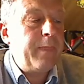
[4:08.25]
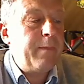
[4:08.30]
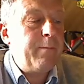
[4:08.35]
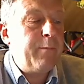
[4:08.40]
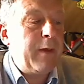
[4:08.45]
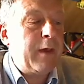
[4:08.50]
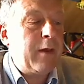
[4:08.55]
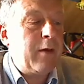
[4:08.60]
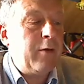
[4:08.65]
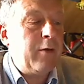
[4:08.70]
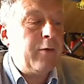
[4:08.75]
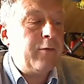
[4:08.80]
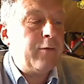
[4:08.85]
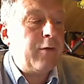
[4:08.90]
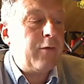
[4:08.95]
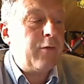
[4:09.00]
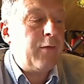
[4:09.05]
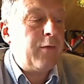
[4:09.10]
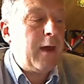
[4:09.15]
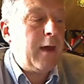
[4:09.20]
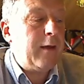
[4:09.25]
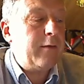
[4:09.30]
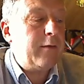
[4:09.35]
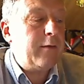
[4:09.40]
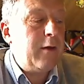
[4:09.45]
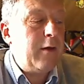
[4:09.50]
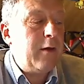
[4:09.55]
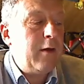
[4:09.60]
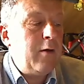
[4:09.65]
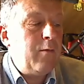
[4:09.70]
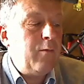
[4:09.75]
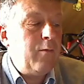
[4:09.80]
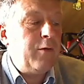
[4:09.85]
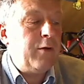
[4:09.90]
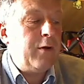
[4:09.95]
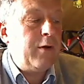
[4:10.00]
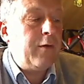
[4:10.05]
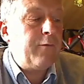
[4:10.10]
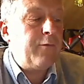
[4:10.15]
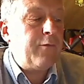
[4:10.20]
because that would
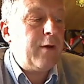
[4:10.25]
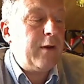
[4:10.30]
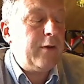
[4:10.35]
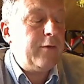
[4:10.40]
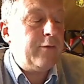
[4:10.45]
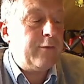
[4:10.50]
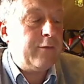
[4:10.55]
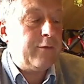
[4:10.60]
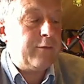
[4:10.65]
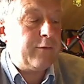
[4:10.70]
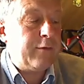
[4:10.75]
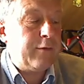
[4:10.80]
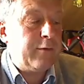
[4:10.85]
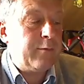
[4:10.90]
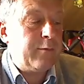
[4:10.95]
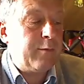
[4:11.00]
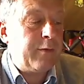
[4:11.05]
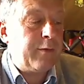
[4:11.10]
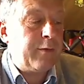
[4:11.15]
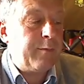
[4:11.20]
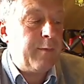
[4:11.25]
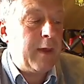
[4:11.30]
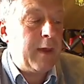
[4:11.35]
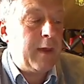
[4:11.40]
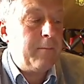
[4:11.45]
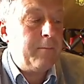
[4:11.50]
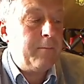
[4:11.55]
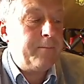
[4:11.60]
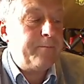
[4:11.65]
have registered with me.